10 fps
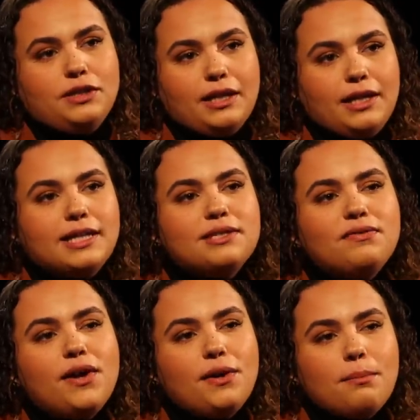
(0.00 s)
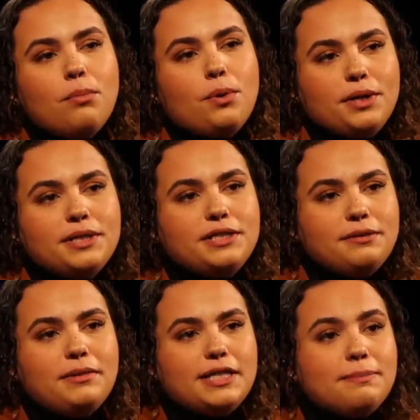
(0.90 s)
Right. Like, it's very important to
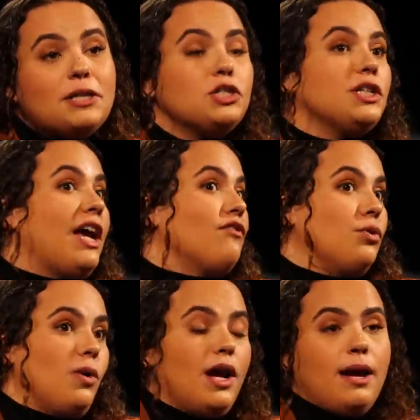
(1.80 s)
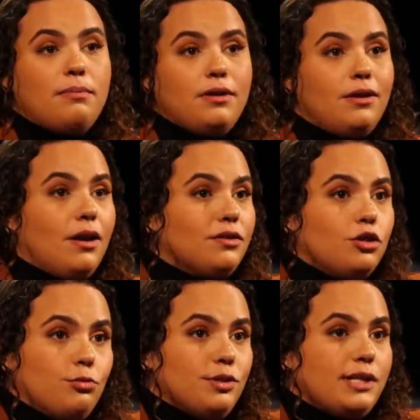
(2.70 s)
me, especially after what happened on
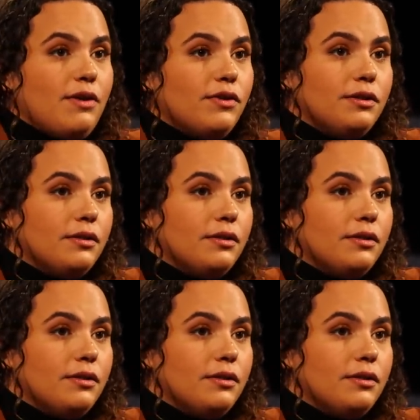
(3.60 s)
October 7th.